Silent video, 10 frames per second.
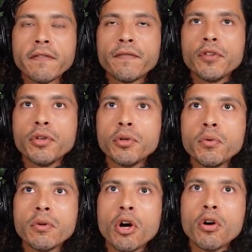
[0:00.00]
If
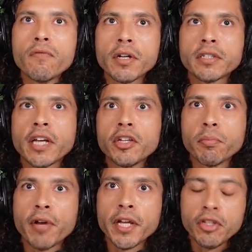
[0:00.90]
you
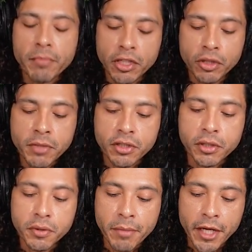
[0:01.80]
overexcite your brain, you make too
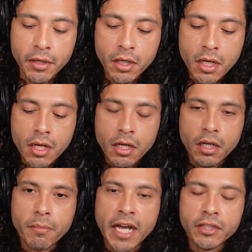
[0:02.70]
much glutamate,
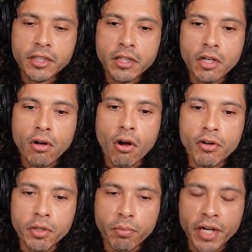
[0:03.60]
imagine that
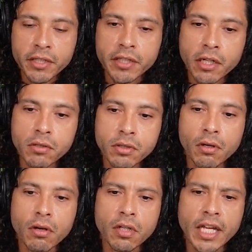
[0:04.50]
all your brain
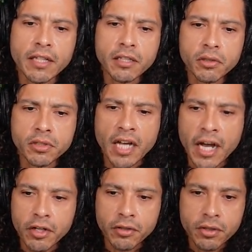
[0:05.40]
cells are like little
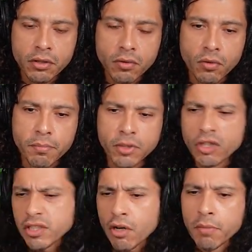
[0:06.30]
tires,
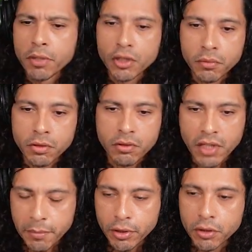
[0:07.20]
or no, let's call them
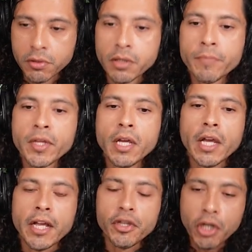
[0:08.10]
balloons. They're like balloons.
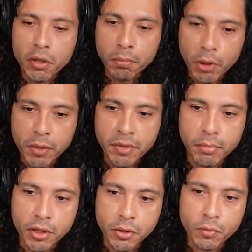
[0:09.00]
And you go to blow
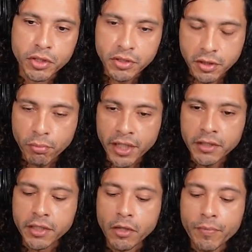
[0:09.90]
up the balloon, which is the
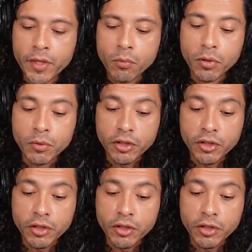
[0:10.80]
brain cell.